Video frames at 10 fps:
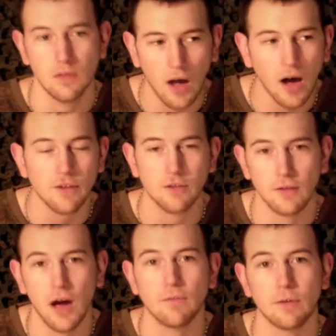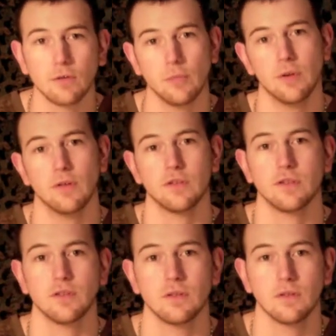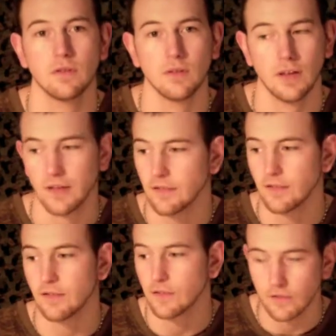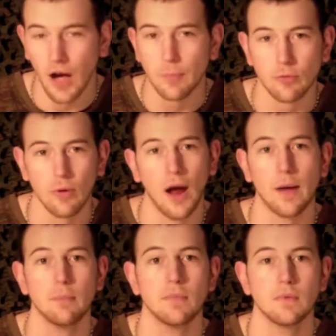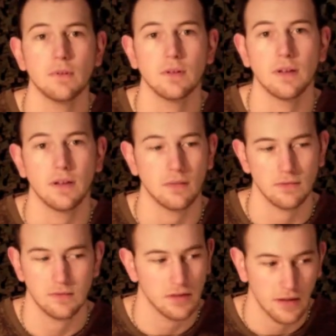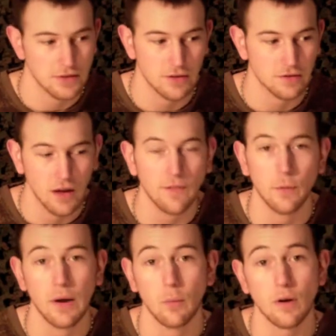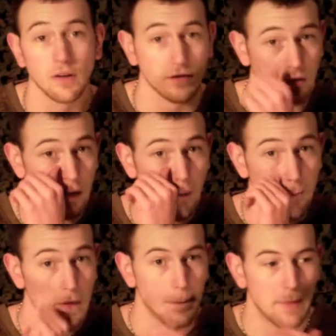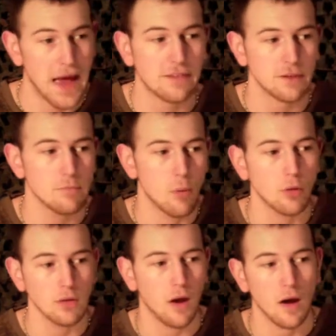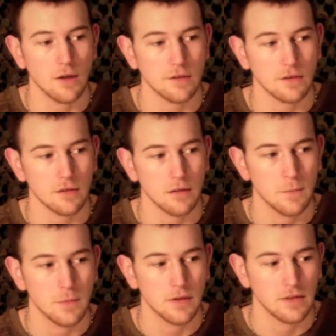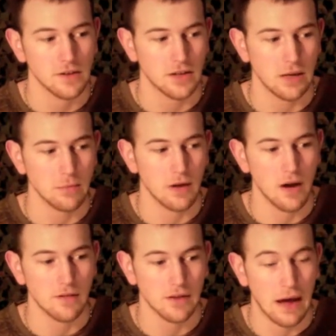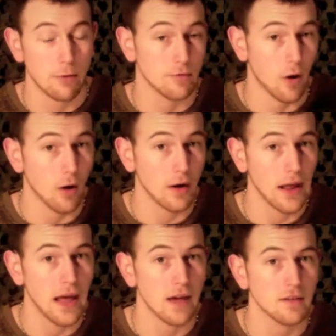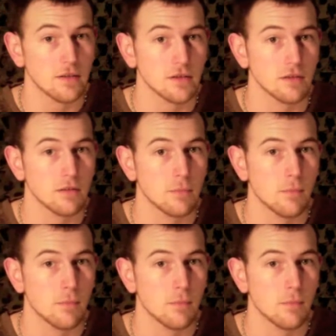Laws are not for criminals. It doesn't stop crime. It's just not the way it works. Passing more laws to keep guns out of our hands